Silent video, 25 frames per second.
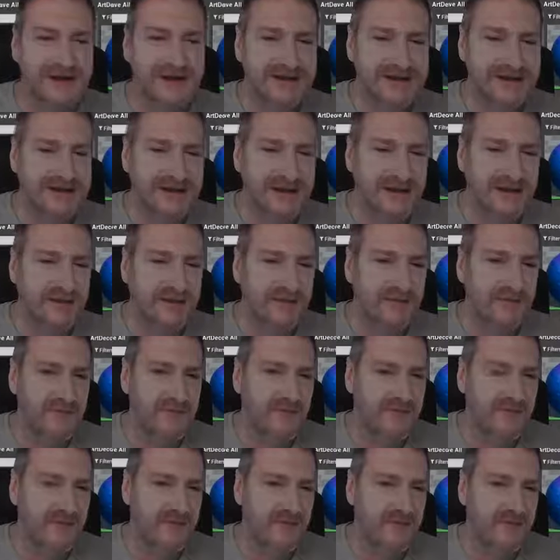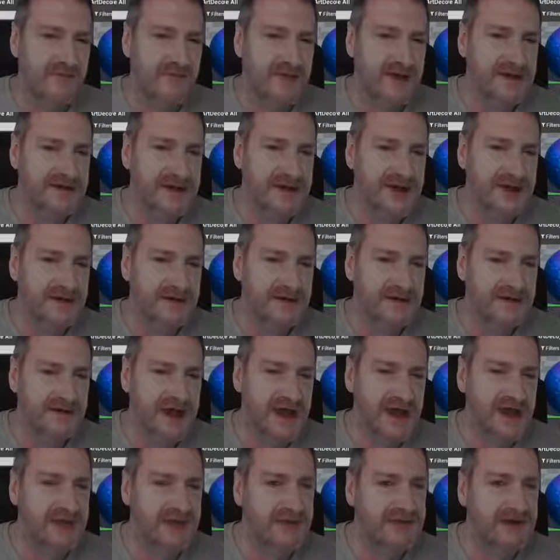Let's fix our
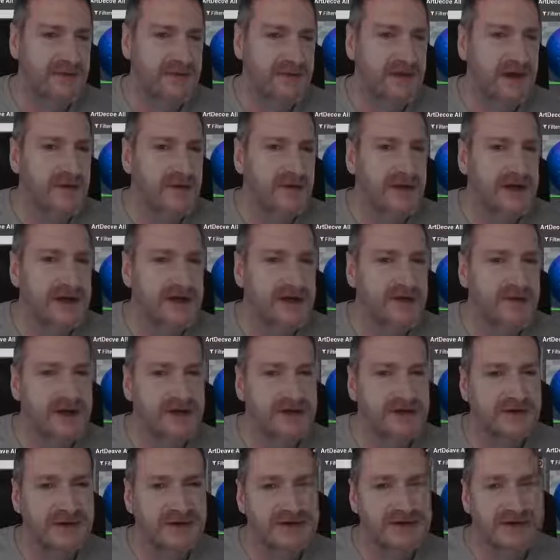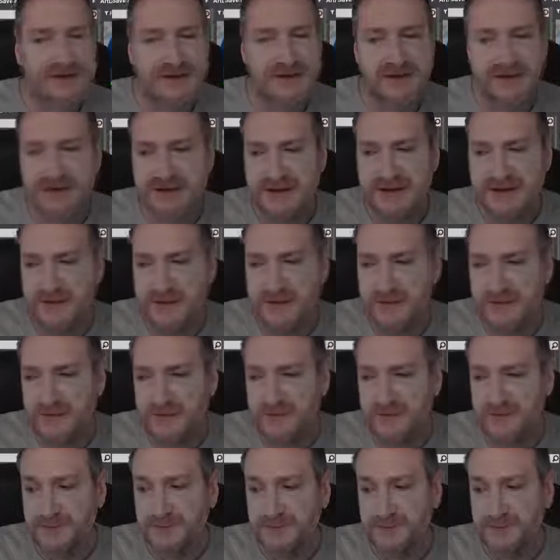shaders up here. We need to add translucency.